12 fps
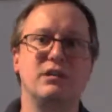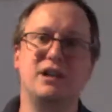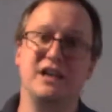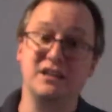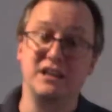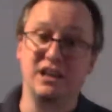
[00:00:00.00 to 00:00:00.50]

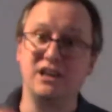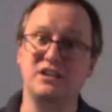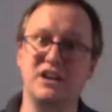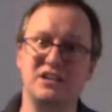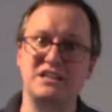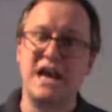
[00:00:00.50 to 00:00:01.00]
In
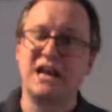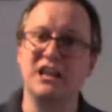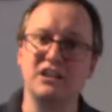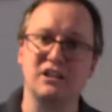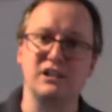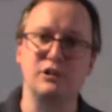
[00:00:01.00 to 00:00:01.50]
attacking
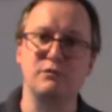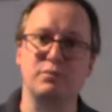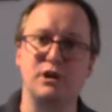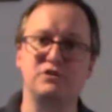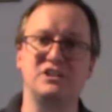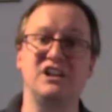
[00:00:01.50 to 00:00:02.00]
the gluten
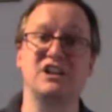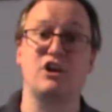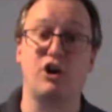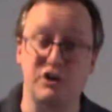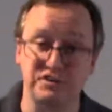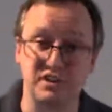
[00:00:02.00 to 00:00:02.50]
protein, it
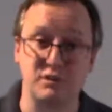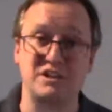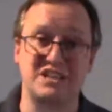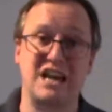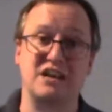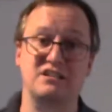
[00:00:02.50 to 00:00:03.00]
also
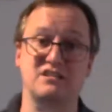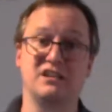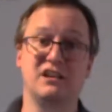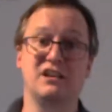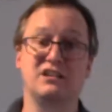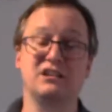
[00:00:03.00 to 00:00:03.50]
attacks
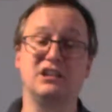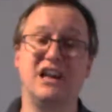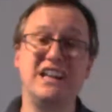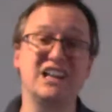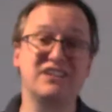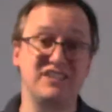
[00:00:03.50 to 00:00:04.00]
the
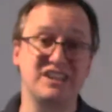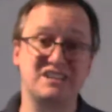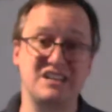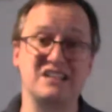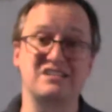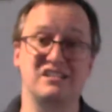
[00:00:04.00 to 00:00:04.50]
lining of the
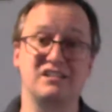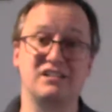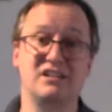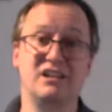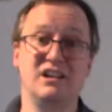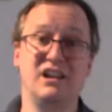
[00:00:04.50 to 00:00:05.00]
intestine.
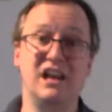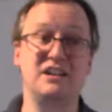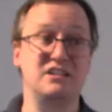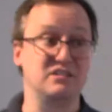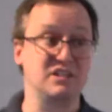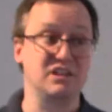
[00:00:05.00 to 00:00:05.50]
And